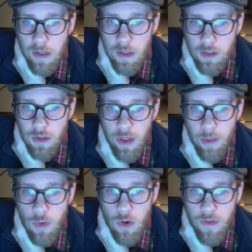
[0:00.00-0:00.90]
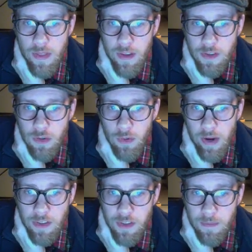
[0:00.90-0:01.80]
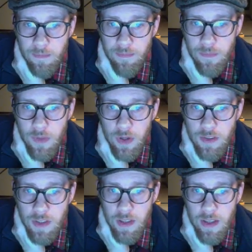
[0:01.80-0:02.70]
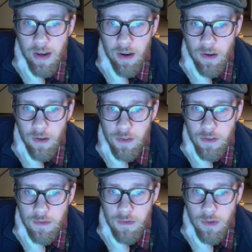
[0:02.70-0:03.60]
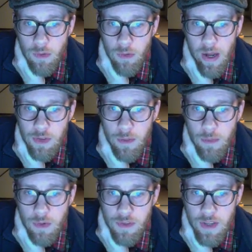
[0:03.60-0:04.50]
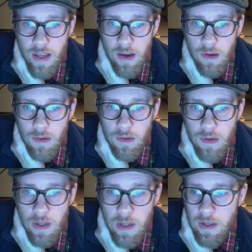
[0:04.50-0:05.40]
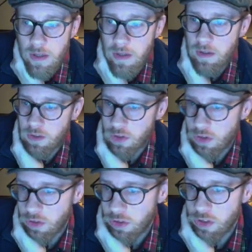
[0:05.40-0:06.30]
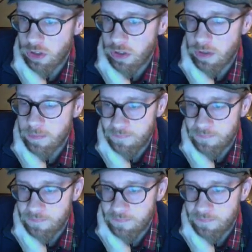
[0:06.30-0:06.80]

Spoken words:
So they move in this direction. You can see the arrows. The ribosome moves down, chunk, chunk, chunk.